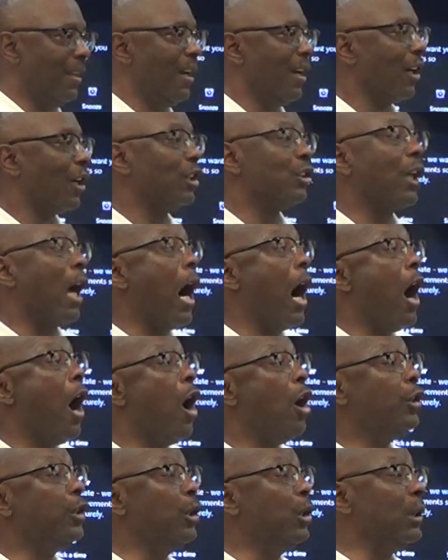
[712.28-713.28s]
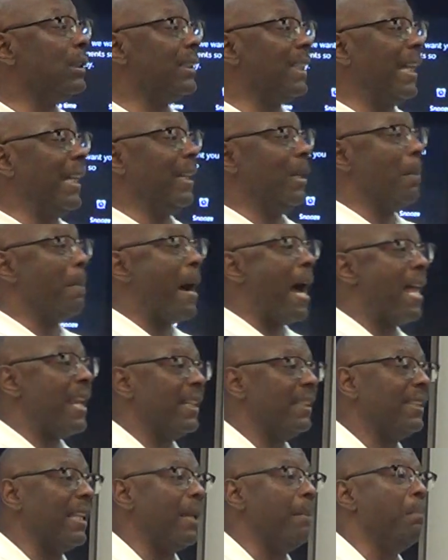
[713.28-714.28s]
Because all you're thinking about
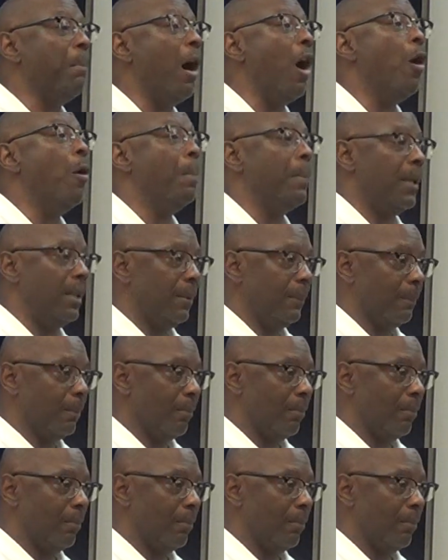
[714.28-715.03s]
at that moment